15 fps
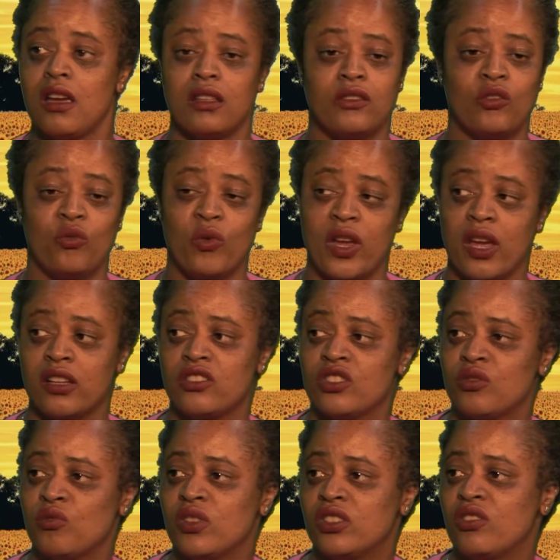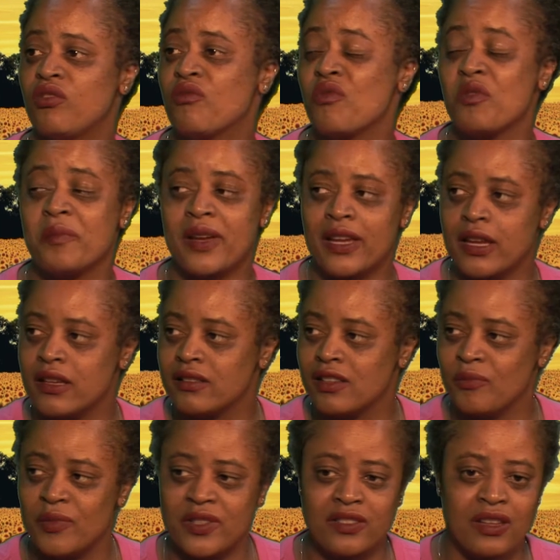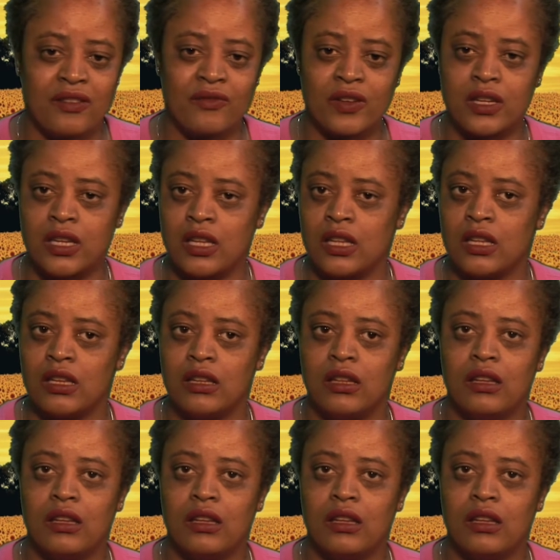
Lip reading: to where I just wanted to throw my hands up and say, forget it.